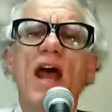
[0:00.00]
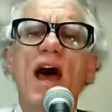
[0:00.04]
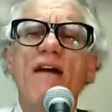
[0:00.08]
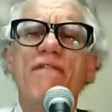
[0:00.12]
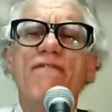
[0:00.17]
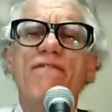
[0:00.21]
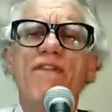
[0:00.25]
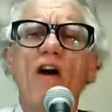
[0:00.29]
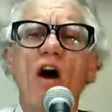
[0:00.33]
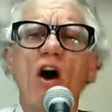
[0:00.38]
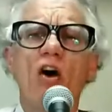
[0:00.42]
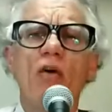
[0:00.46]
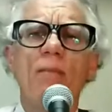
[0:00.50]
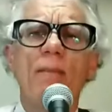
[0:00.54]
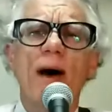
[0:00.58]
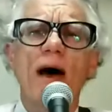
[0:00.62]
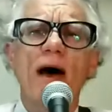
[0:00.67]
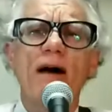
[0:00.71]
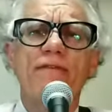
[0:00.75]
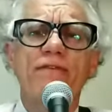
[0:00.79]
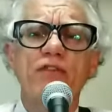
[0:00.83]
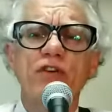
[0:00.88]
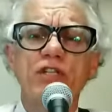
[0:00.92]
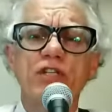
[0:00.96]
I've followed
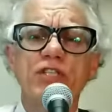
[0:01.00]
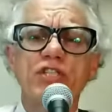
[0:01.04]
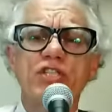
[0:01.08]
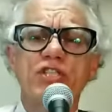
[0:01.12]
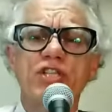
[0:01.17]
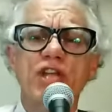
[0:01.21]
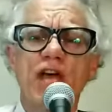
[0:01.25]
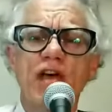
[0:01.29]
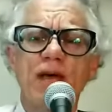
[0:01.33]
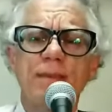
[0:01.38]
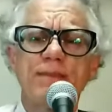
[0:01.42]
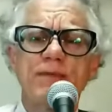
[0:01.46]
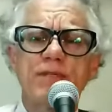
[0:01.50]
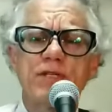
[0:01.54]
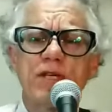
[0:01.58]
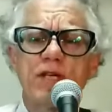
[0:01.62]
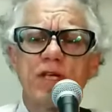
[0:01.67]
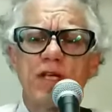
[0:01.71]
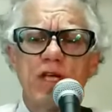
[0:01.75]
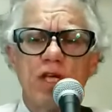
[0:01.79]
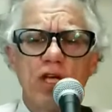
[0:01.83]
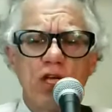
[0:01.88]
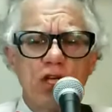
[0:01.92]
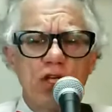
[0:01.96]
my footsteps
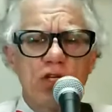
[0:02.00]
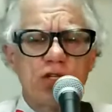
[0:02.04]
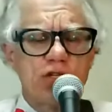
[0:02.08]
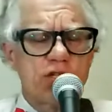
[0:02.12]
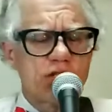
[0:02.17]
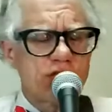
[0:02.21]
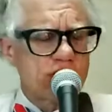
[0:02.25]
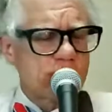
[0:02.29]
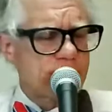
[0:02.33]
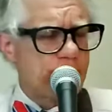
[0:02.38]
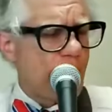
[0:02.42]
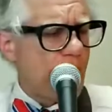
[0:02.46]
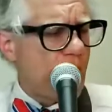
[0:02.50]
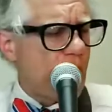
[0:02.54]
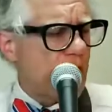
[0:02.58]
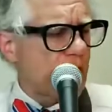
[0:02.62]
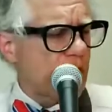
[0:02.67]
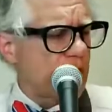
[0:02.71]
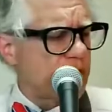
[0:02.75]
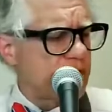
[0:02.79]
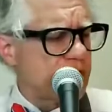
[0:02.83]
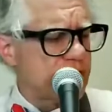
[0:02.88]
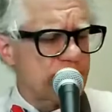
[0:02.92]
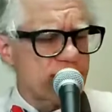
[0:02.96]
to the
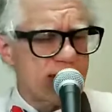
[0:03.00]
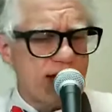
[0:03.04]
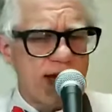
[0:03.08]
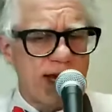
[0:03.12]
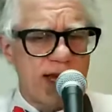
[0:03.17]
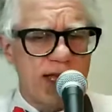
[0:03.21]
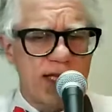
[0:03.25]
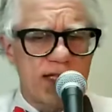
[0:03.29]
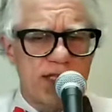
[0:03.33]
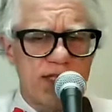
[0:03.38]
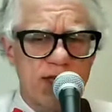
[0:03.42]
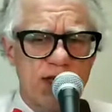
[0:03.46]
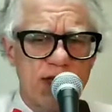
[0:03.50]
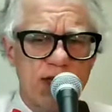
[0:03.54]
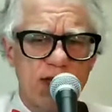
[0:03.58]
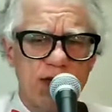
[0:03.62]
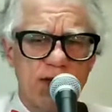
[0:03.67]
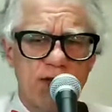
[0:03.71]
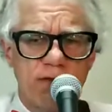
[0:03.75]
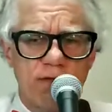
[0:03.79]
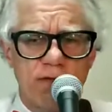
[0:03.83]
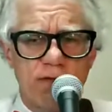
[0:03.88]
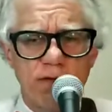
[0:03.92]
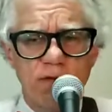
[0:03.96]
sparkling sands
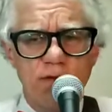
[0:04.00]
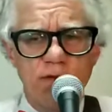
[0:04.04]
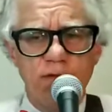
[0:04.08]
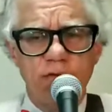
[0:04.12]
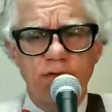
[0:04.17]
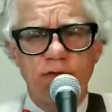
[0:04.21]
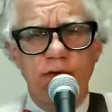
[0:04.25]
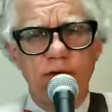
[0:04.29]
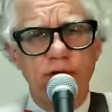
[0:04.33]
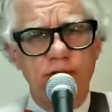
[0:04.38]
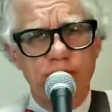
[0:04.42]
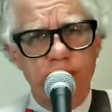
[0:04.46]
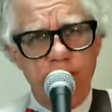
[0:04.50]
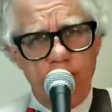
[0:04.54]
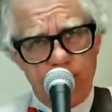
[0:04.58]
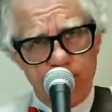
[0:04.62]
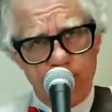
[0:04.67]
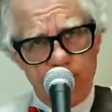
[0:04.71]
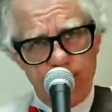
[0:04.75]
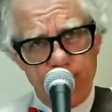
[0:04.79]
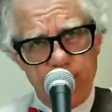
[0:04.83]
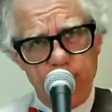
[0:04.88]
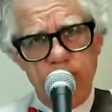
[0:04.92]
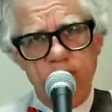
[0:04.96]
of her
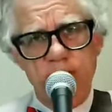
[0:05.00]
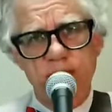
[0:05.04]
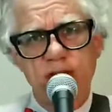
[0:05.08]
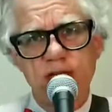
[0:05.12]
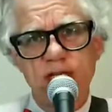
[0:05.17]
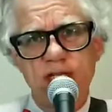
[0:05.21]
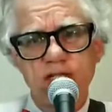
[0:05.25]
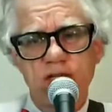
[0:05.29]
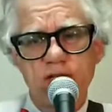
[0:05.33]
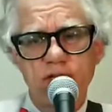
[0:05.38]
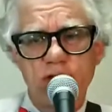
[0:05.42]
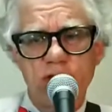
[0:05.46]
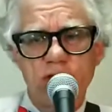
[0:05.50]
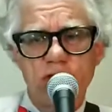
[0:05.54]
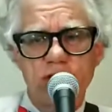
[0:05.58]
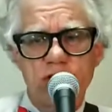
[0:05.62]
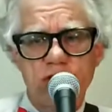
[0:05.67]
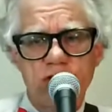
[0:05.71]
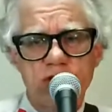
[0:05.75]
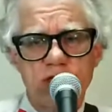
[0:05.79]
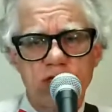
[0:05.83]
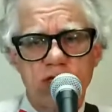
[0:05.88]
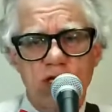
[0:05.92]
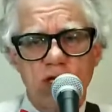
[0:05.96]
diamond
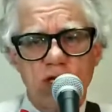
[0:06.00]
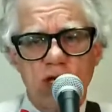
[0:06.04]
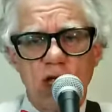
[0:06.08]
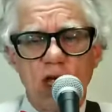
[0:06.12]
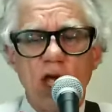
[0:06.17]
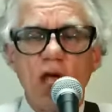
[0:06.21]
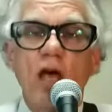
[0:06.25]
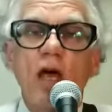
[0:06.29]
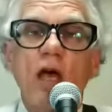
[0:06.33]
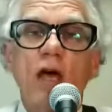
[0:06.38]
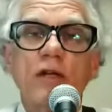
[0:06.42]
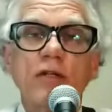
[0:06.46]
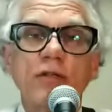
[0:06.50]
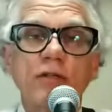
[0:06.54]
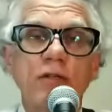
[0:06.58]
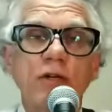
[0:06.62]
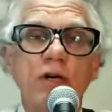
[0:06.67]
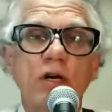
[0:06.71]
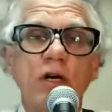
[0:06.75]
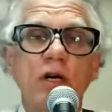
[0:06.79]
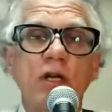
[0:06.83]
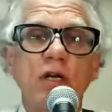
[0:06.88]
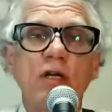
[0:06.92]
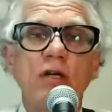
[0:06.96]
deserts. And
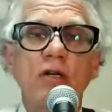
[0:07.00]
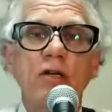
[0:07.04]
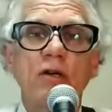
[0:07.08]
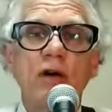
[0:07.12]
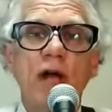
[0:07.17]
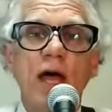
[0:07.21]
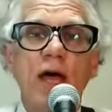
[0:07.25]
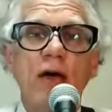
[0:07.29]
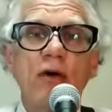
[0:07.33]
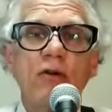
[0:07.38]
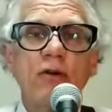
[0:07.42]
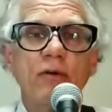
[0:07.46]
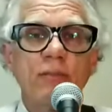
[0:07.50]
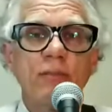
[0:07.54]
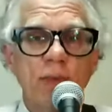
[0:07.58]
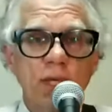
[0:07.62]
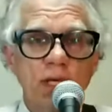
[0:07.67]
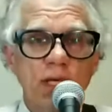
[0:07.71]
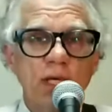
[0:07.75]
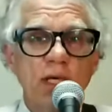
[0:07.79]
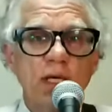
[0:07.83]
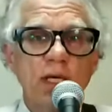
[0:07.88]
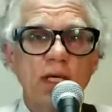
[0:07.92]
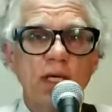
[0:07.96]
all around
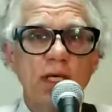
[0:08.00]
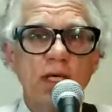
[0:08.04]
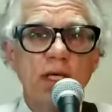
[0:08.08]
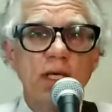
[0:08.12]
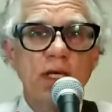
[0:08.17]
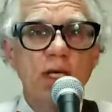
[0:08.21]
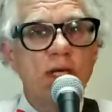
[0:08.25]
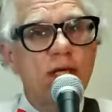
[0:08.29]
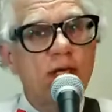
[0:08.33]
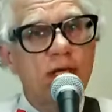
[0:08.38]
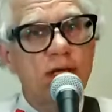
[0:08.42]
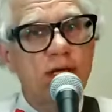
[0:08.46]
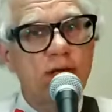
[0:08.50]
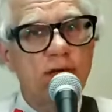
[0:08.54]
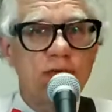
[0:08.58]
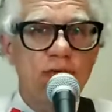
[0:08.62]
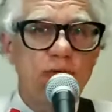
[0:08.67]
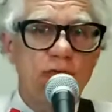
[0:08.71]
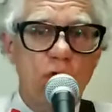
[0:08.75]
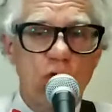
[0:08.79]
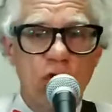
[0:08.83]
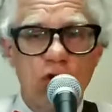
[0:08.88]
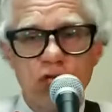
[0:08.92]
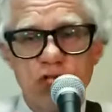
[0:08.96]
me a
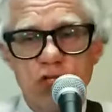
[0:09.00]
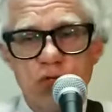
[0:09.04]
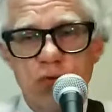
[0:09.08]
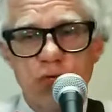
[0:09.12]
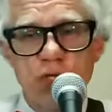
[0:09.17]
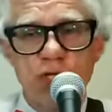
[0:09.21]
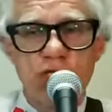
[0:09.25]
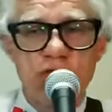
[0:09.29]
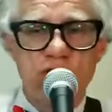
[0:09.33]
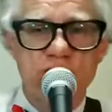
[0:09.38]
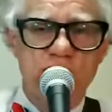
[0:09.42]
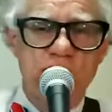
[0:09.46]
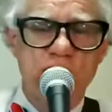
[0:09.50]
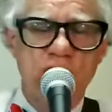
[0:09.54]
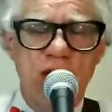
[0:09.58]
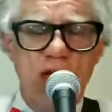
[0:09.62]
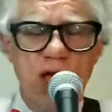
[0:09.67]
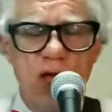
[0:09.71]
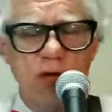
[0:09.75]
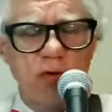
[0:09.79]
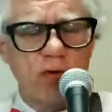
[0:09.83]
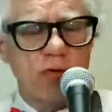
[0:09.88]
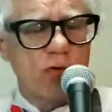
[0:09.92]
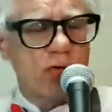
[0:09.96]
voice was
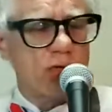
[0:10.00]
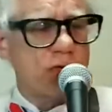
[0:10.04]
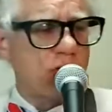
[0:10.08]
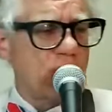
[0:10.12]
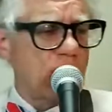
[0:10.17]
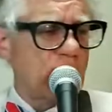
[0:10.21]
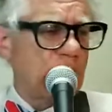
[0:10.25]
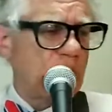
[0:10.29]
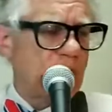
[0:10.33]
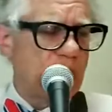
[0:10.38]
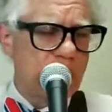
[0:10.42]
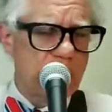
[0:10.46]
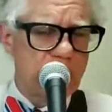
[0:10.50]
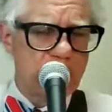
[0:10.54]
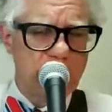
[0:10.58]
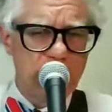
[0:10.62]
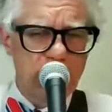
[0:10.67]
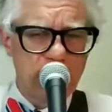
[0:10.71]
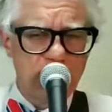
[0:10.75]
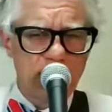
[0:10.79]
sounding.